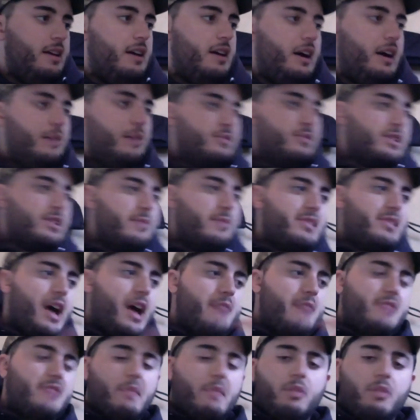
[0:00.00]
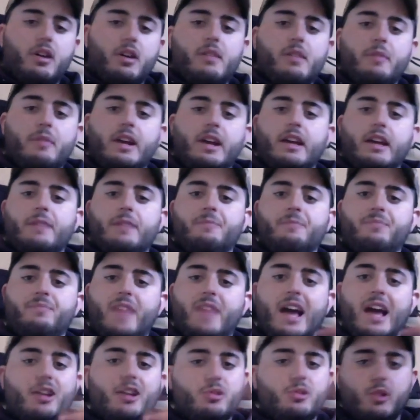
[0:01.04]
Sometimes I put them in
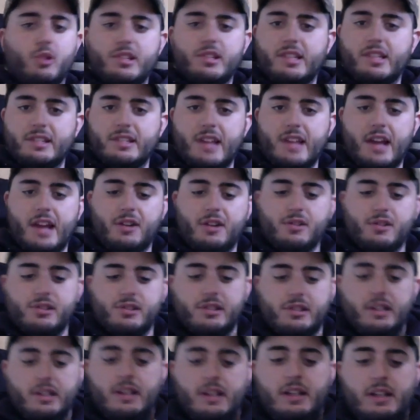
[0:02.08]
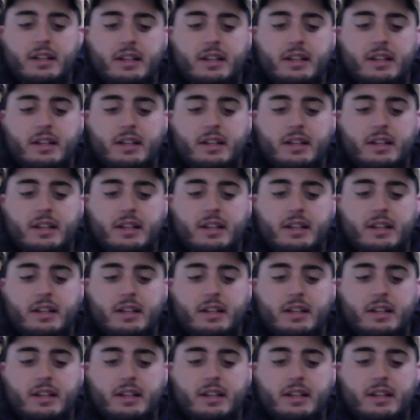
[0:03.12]
Altoids containers,